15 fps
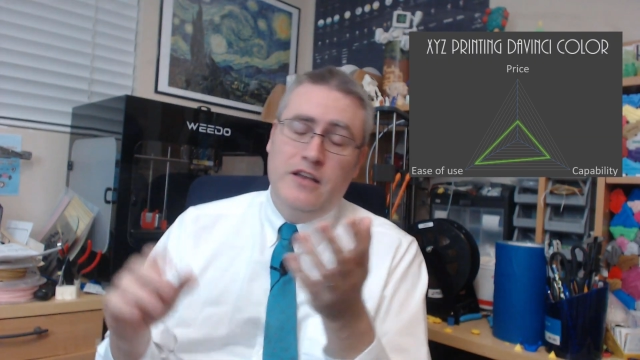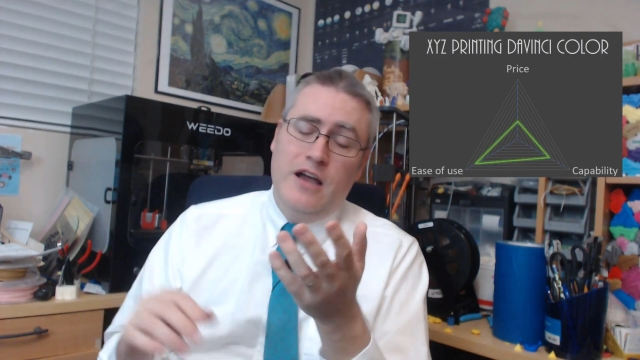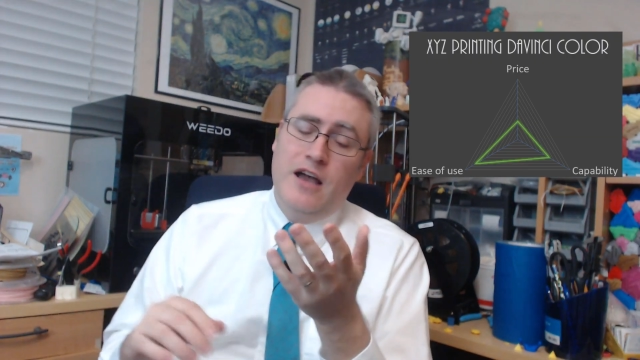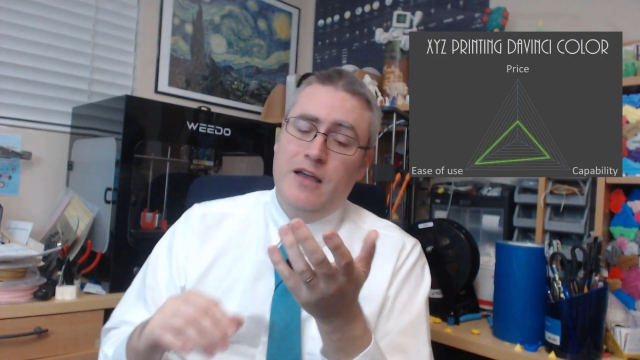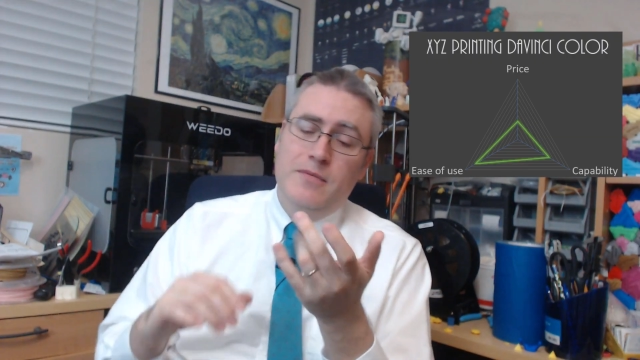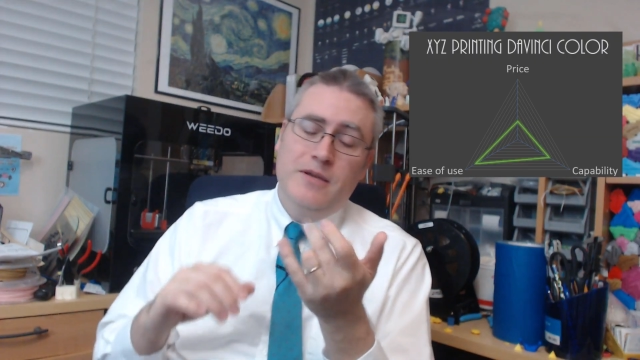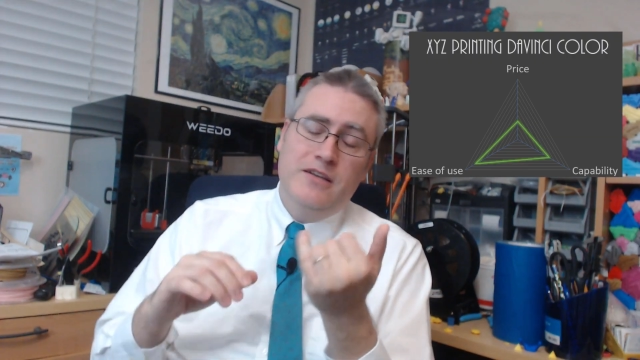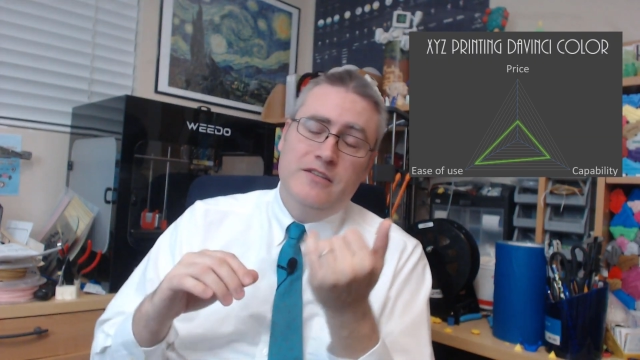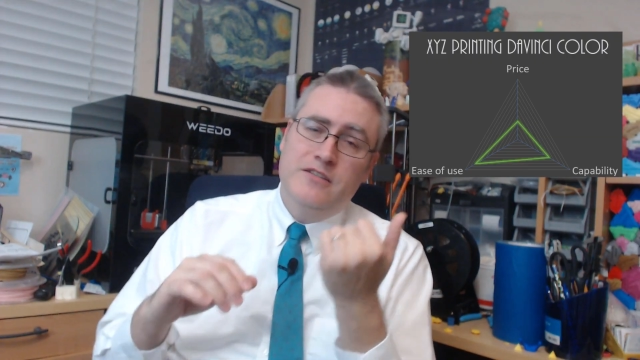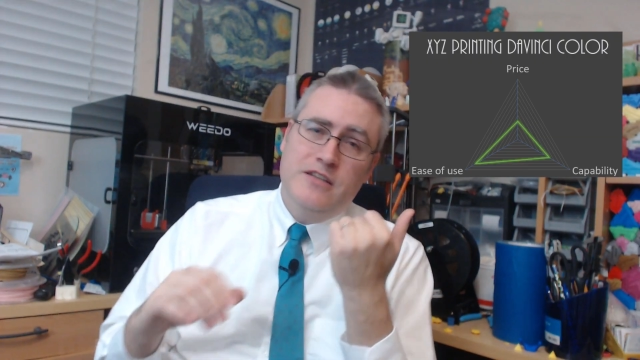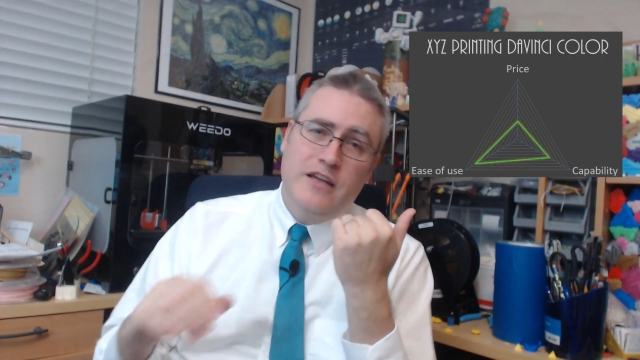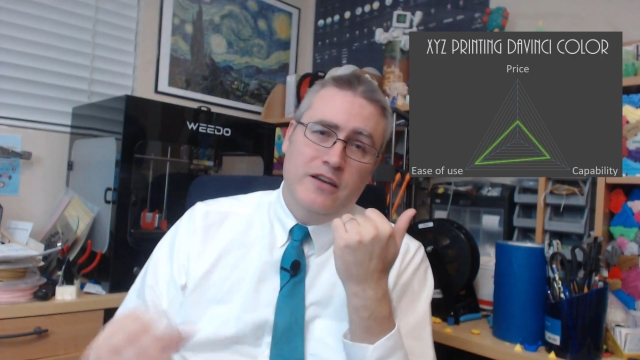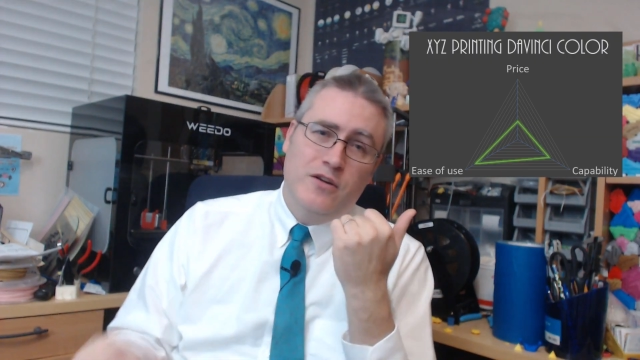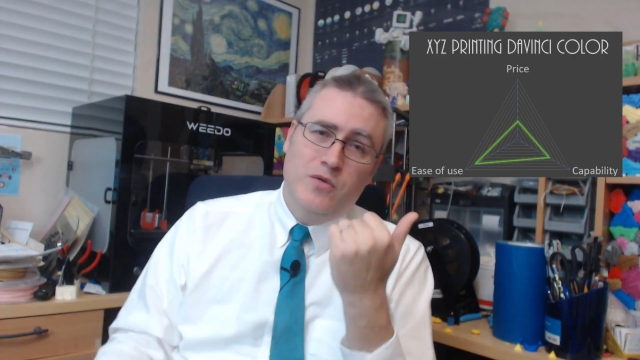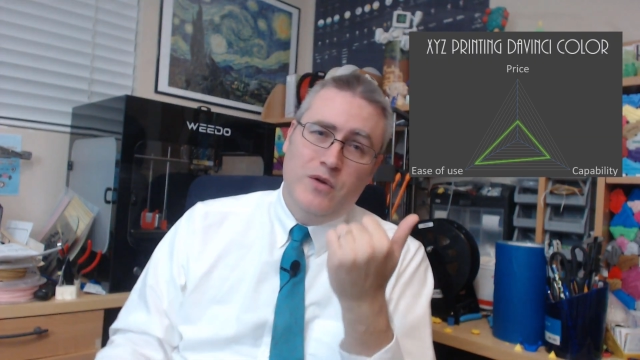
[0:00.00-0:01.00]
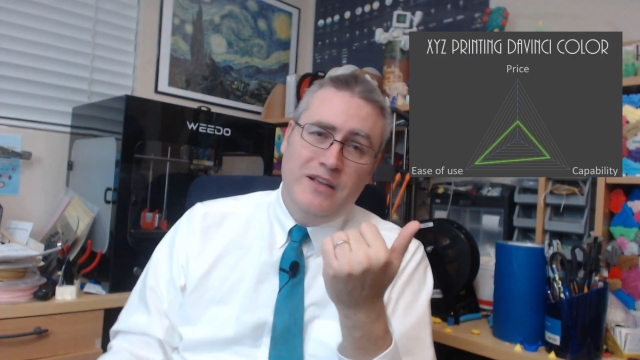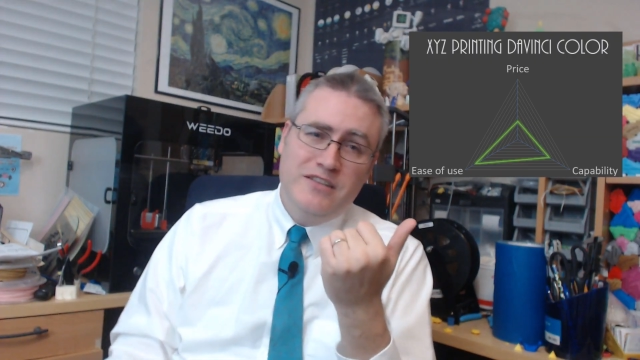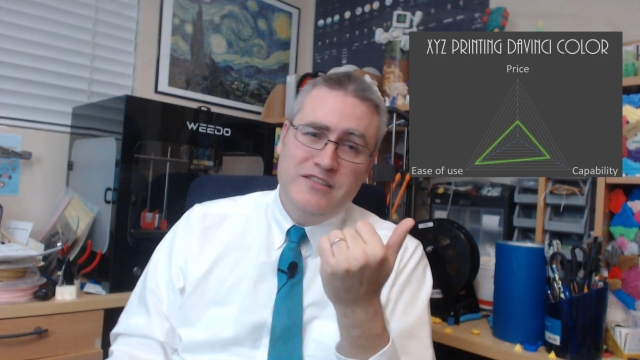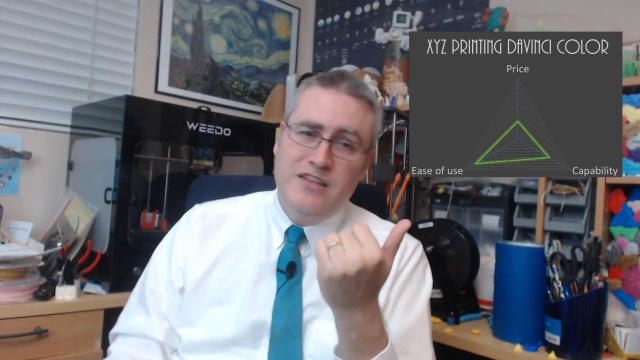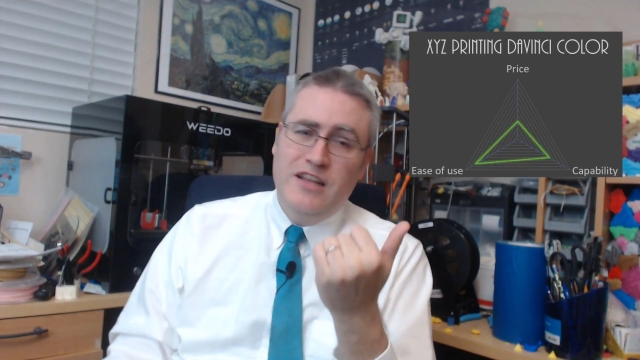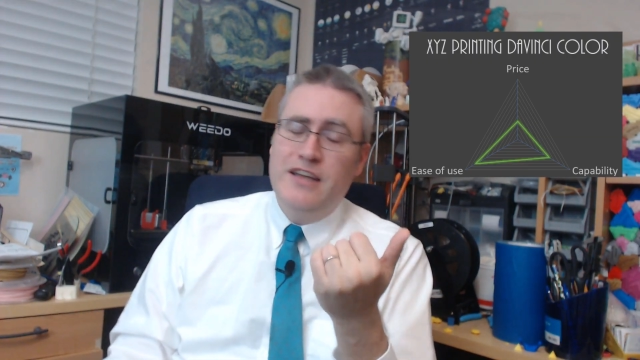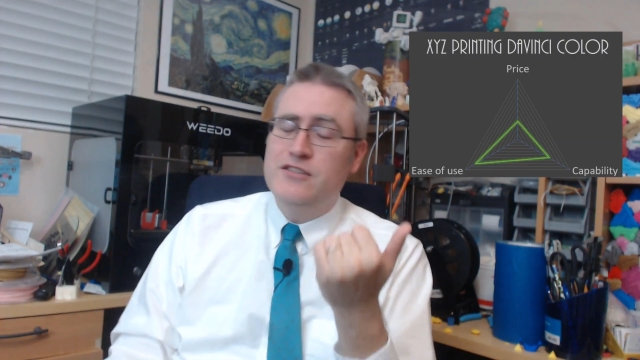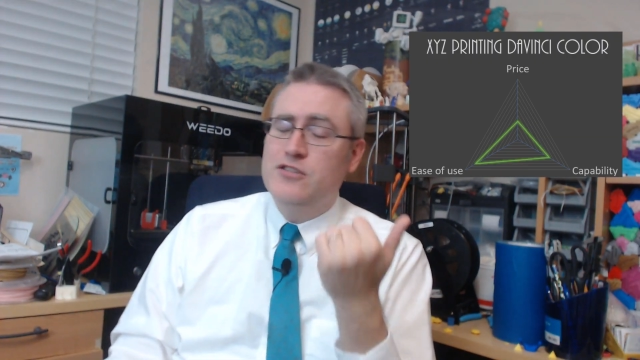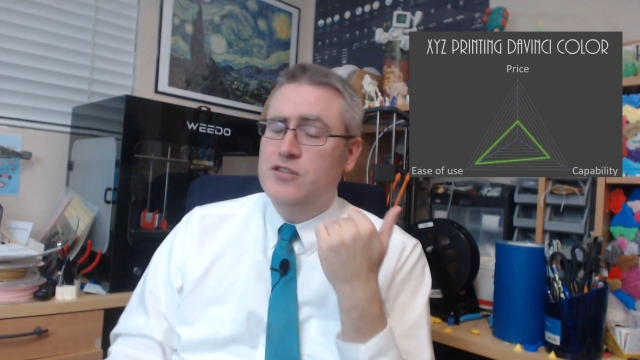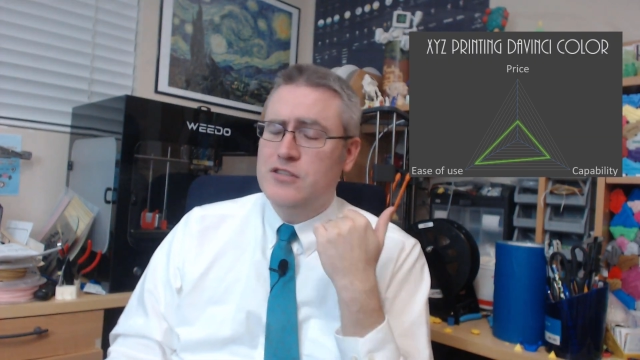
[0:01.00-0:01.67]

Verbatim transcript: high because it's got a great slicer,